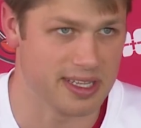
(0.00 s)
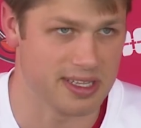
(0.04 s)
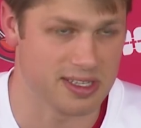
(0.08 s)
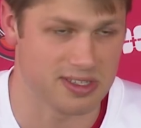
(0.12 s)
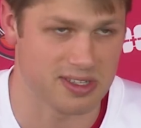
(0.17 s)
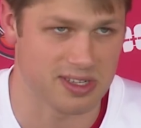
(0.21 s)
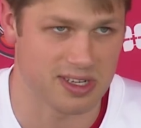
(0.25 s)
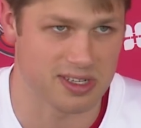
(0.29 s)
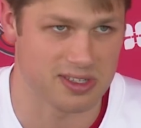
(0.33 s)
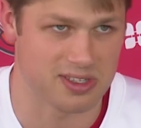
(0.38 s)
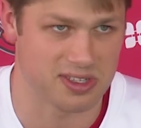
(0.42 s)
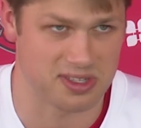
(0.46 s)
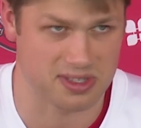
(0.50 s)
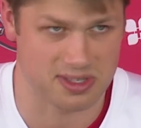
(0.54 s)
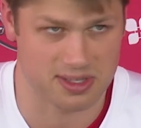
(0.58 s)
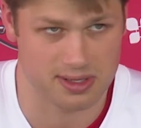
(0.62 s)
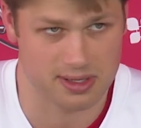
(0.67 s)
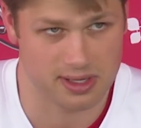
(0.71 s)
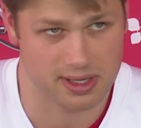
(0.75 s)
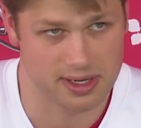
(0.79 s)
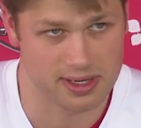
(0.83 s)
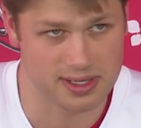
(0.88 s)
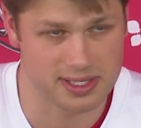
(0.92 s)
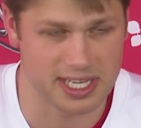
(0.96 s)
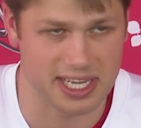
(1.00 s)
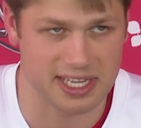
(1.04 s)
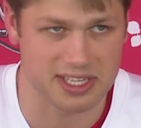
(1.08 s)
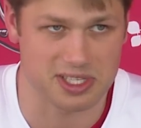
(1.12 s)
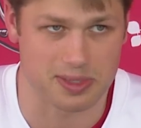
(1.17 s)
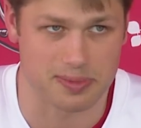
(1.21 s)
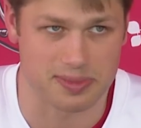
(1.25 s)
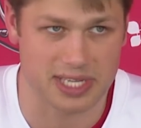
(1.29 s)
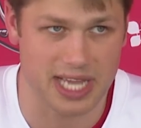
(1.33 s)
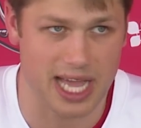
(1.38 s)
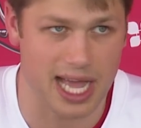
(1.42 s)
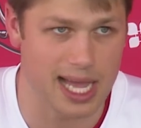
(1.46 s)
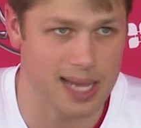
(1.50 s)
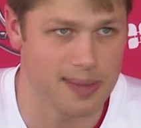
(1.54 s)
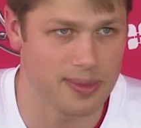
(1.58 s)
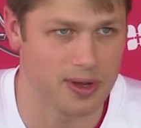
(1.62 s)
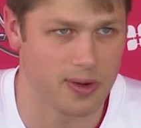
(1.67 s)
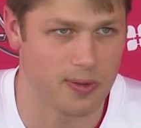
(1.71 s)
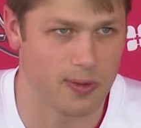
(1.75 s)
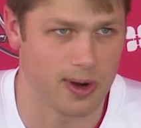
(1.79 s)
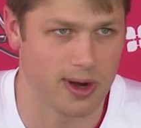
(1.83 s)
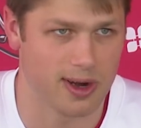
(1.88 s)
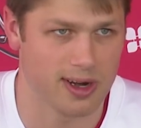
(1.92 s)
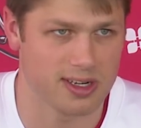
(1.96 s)
It's just going to take some time
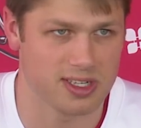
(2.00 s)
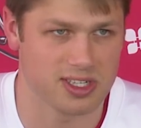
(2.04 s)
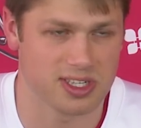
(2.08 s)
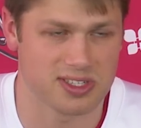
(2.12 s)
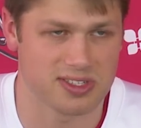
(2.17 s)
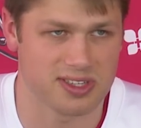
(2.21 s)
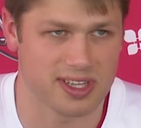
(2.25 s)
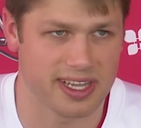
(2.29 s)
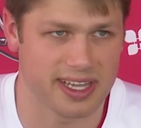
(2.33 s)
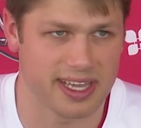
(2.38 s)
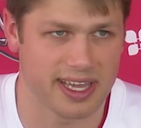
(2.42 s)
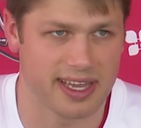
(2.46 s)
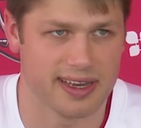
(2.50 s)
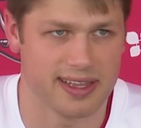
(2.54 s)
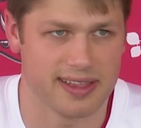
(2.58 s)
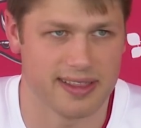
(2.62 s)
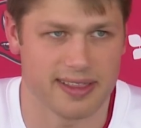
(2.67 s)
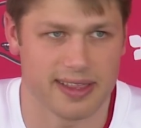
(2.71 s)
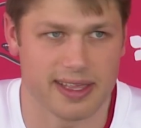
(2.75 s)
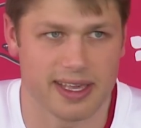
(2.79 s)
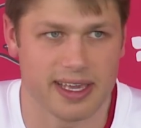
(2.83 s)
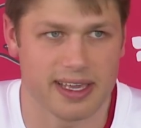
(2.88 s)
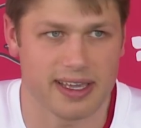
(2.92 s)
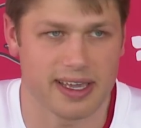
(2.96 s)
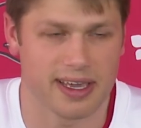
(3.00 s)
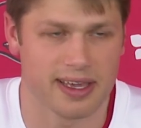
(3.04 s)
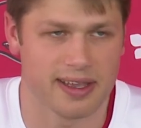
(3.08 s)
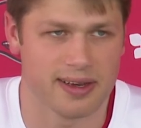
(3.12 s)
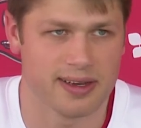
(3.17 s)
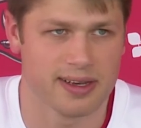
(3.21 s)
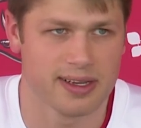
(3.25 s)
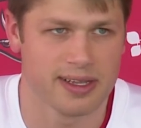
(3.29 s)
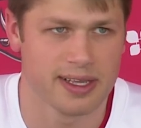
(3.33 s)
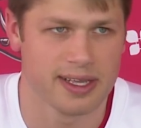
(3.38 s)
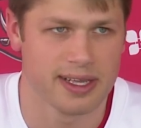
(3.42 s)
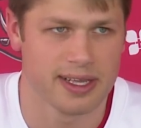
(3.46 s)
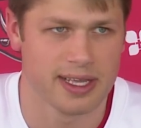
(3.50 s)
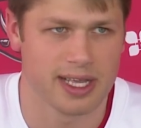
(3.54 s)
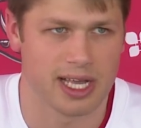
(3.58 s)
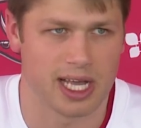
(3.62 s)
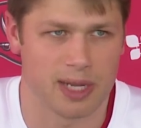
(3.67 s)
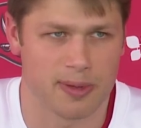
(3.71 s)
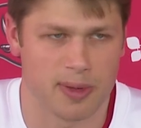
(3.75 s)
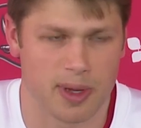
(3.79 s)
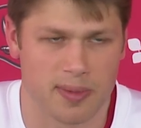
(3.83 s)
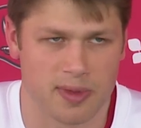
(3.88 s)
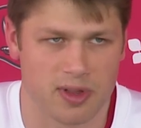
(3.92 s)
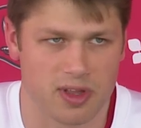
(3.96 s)
and work, just like anything. And
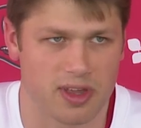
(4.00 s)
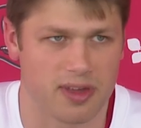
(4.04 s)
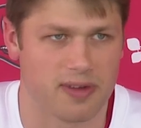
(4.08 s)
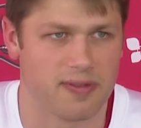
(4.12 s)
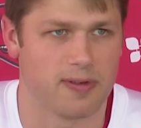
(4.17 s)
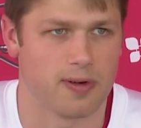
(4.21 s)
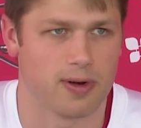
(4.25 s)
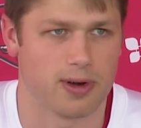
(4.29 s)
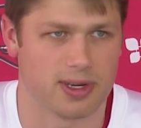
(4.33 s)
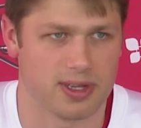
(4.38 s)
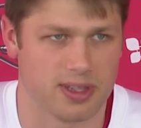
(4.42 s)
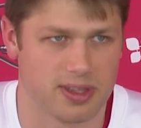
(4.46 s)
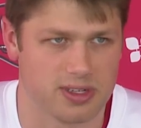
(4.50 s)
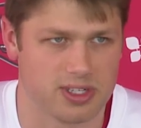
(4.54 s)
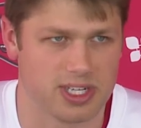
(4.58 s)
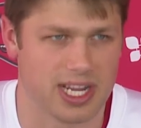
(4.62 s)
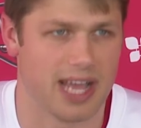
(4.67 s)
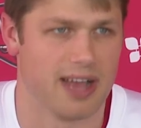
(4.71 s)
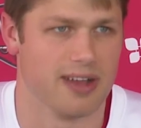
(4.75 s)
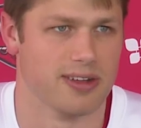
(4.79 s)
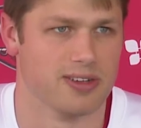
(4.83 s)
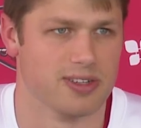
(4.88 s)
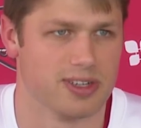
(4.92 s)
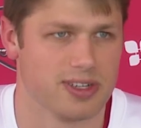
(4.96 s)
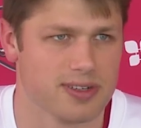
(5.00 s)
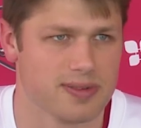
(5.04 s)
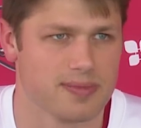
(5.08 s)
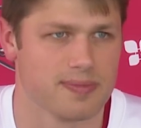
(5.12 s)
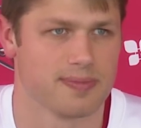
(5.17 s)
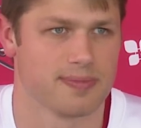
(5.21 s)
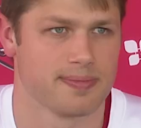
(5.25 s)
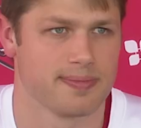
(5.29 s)
I'm looking forward to the challenge.